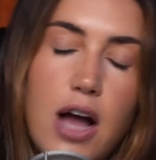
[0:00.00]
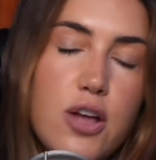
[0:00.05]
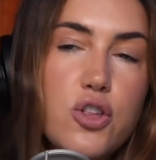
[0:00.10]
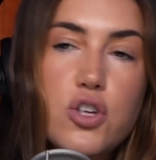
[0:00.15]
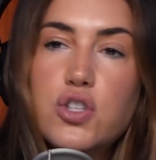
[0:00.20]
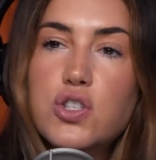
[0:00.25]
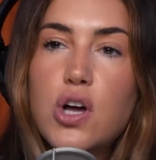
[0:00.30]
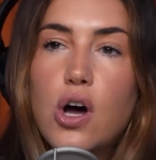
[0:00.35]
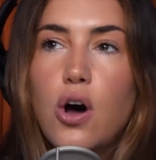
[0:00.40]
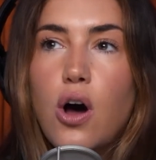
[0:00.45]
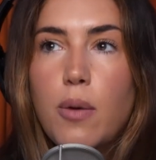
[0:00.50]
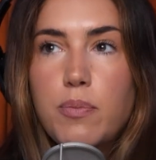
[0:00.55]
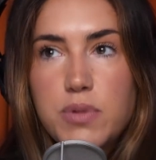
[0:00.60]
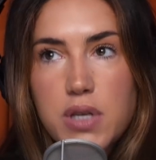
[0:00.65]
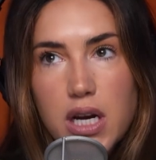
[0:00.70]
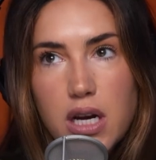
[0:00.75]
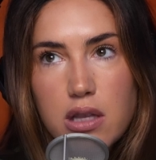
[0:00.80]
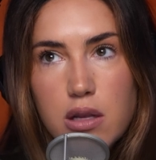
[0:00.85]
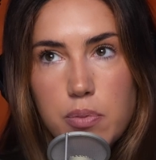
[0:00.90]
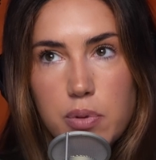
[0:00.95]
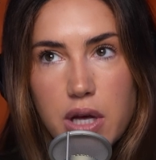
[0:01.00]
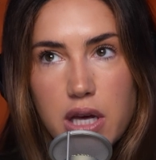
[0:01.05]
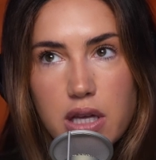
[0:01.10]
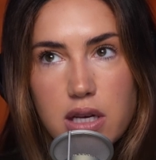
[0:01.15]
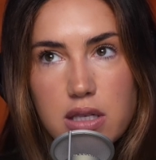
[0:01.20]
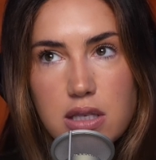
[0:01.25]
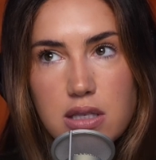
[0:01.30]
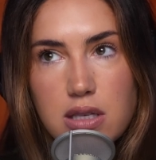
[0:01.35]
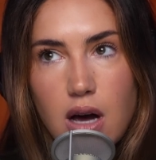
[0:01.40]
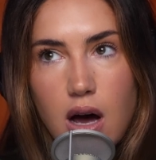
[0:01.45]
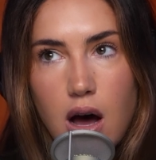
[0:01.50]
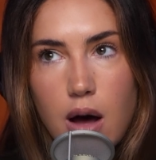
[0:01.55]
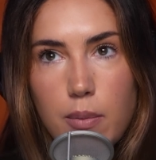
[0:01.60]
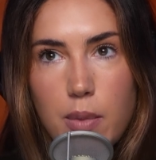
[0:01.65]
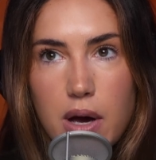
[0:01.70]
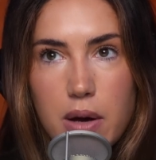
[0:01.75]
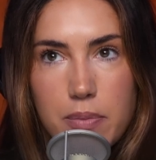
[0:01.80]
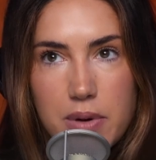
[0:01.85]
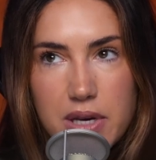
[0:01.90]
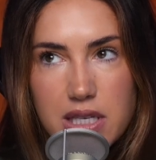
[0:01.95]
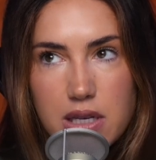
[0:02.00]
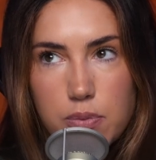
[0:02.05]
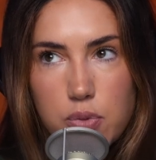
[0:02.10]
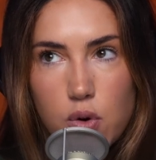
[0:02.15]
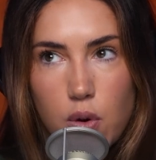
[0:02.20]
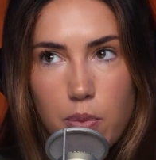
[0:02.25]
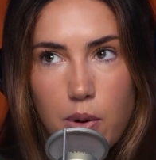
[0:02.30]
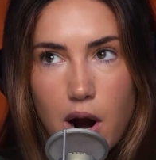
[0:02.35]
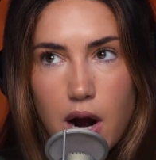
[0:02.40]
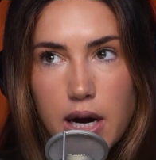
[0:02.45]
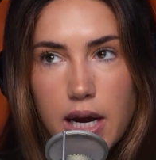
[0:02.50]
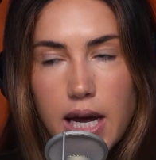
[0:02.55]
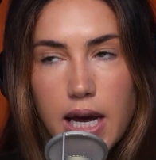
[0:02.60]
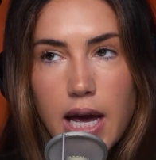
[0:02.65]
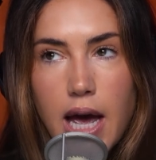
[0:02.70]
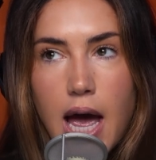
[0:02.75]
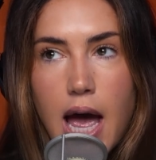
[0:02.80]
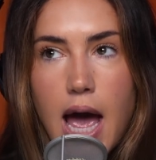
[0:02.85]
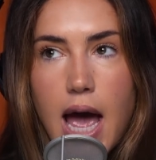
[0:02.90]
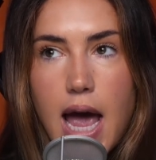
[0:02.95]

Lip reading: I just updated the playlist, Ibiza Pool Party,